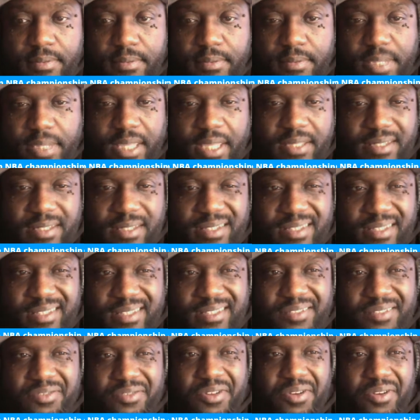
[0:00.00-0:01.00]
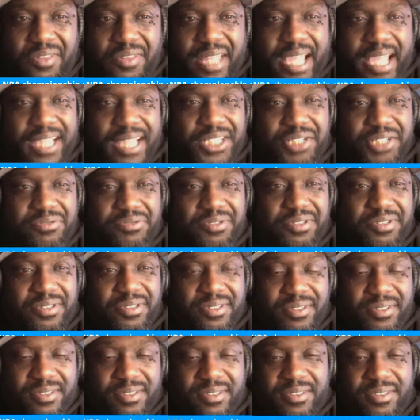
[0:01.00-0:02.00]
last year was just
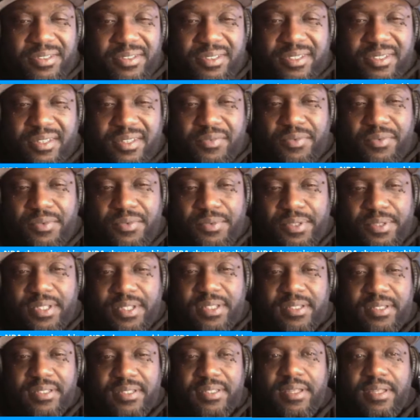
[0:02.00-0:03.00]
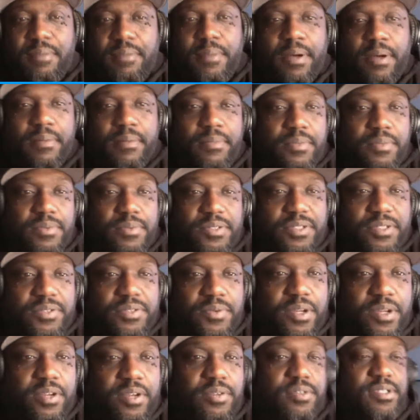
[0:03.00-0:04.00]
a sum up. It was just
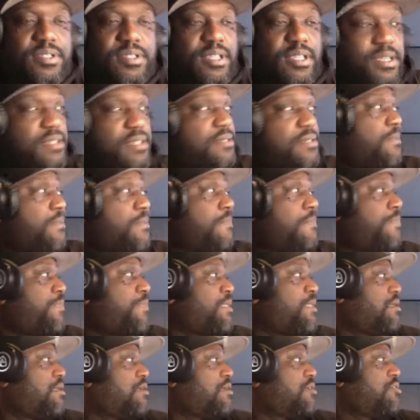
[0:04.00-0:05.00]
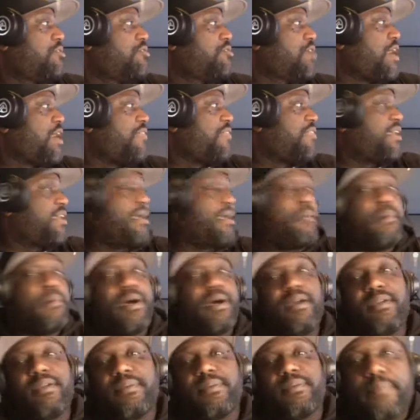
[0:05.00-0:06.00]
one of those years. You got to think
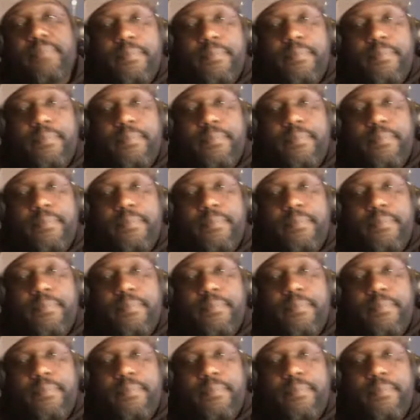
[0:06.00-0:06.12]
about it.